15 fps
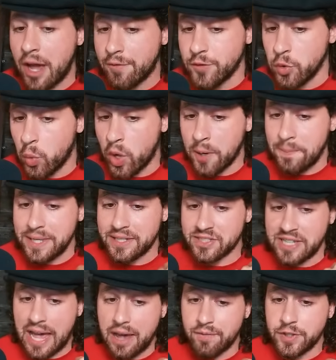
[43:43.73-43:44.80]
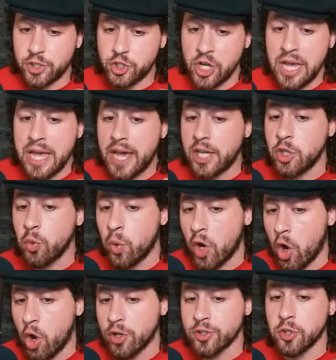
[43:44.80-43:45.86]
if you want to be a savage and you want to
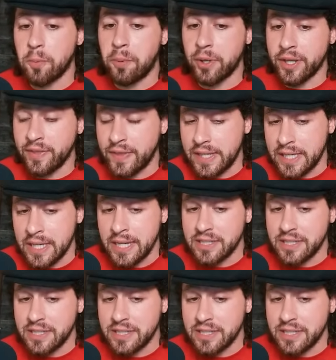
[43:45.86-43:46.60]
also put in the